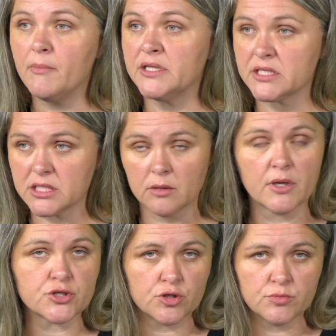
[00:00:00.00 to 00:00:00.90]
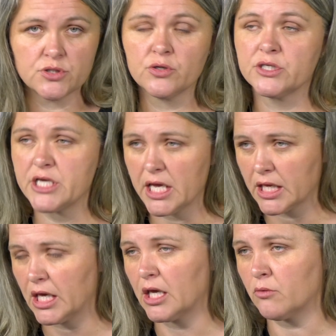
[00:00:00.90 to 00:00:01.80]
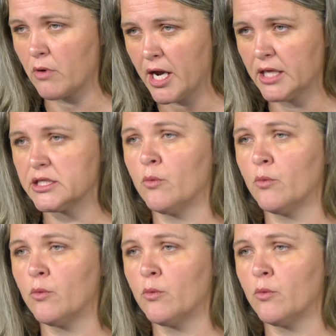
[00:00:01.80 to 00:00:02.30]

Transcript: medicinal mushrooms you're taking, right?